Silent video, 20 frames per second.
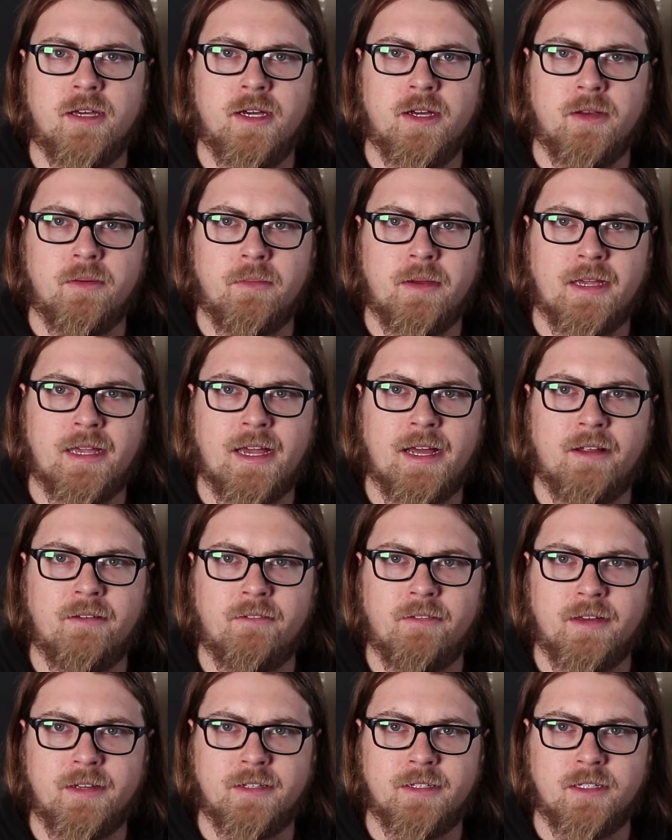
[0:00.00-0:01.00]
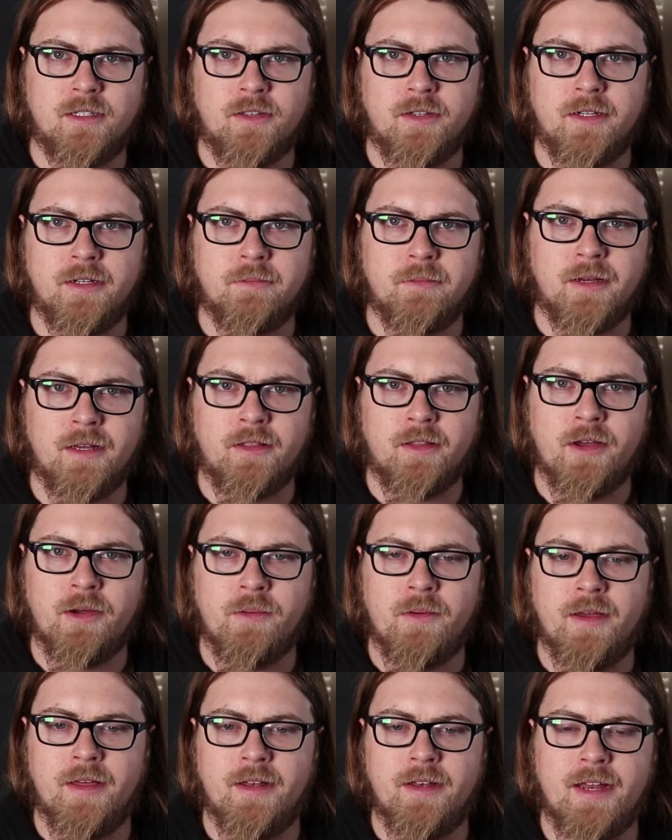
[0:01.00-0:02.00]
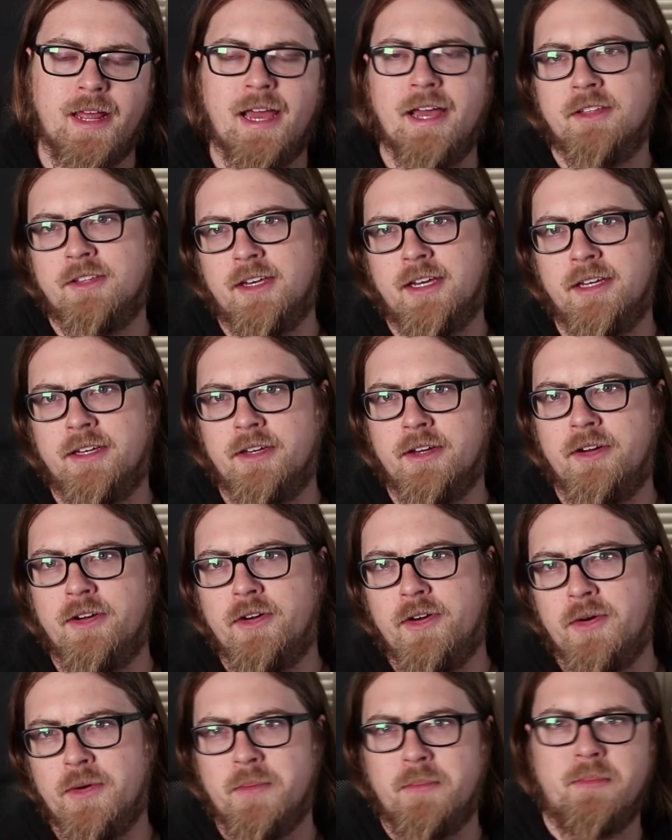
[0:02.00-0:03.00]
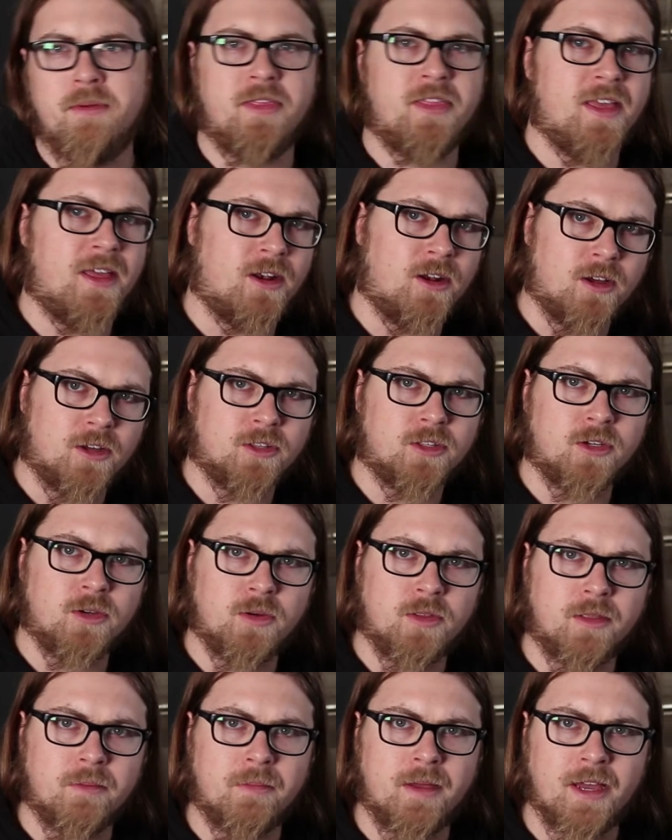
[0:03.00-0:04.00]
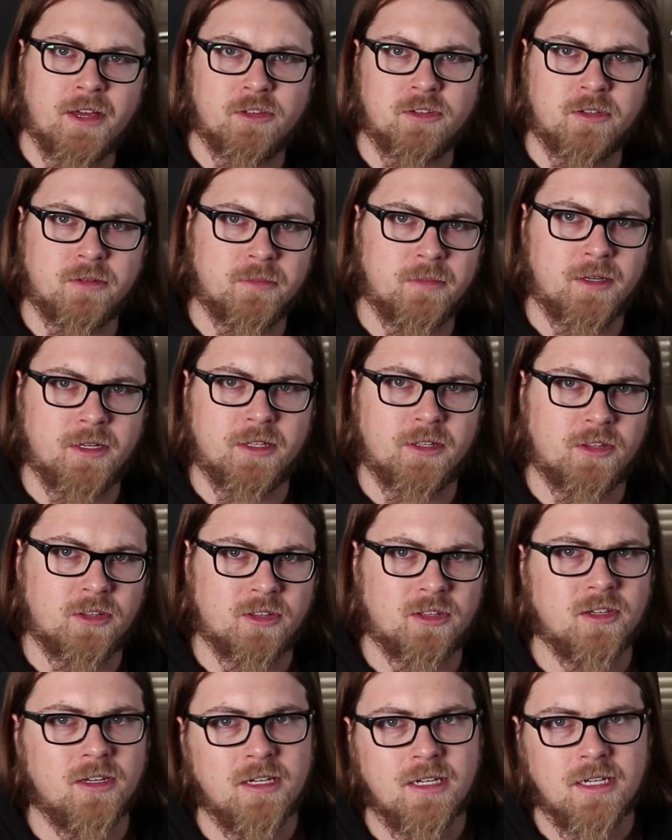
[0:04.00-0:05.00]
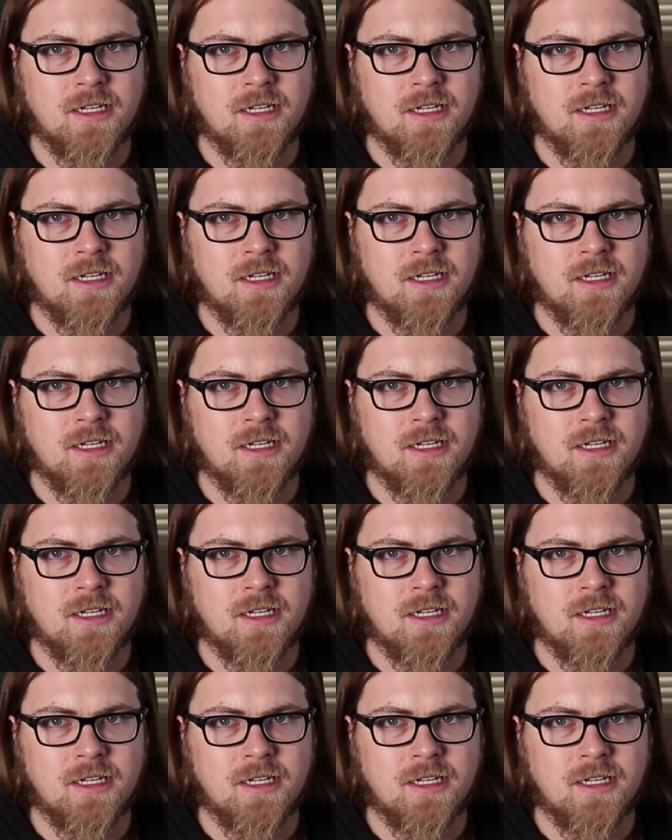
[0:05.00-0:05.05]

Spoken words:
I kind of like to clean up my low end as I go, but then also in the master bus.